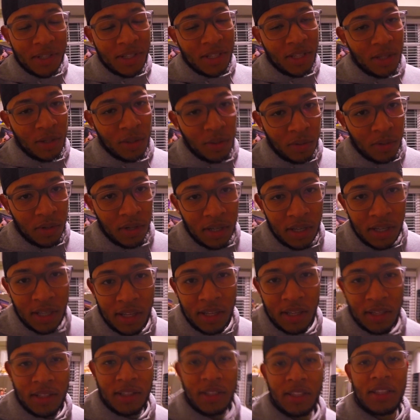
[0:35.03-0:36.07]
to,
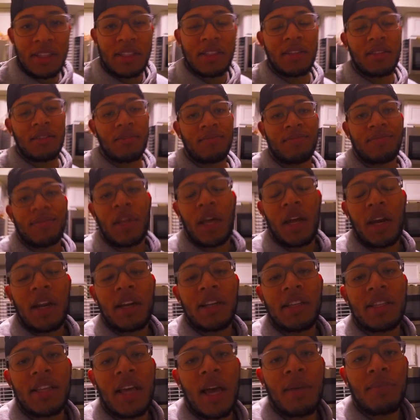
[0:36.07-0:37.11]
at least not
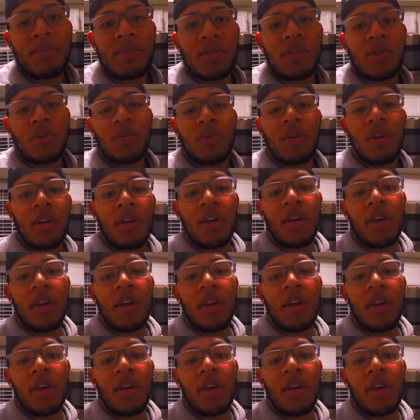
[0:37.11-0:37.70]
anytime soon.